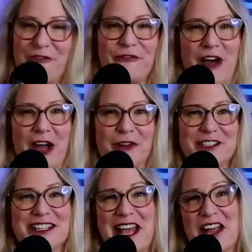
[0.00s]
fire
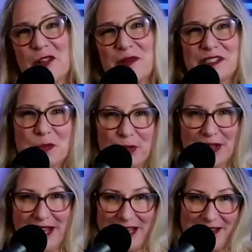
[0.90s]
is the element to
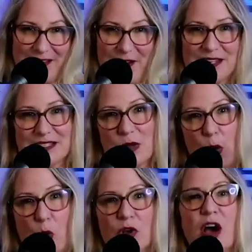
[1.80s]
play in there. This
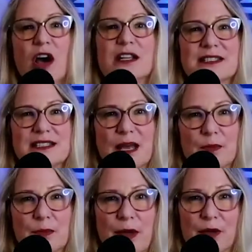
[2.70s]
whole
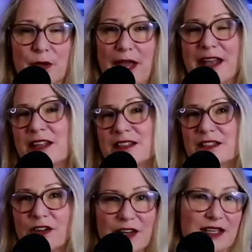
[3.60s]
concept about you cannot
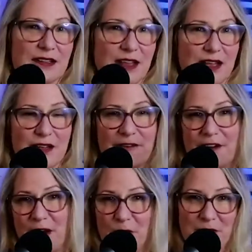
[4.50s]
start a
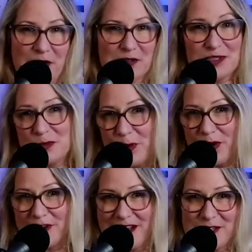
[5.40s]
fire without a
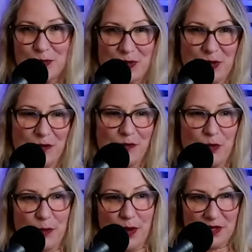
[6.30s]
spark, as we know
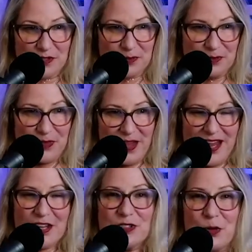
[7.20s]
from the boss.
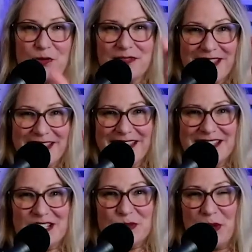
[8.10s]
So the
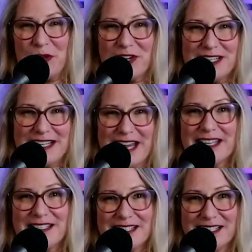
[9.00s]
spirit
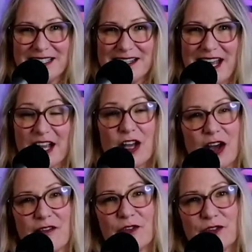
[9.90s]
deity that
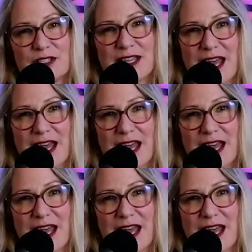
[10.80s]
governs the